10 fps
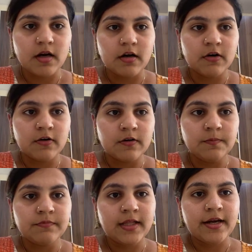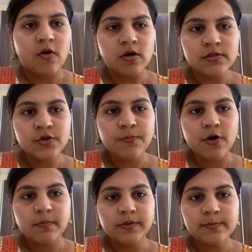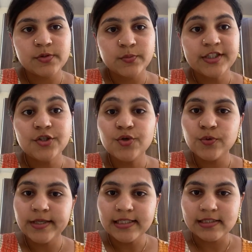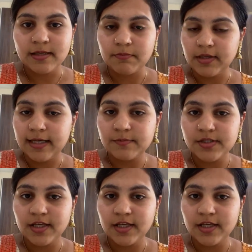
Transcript: There are also problems with chewing sometimes.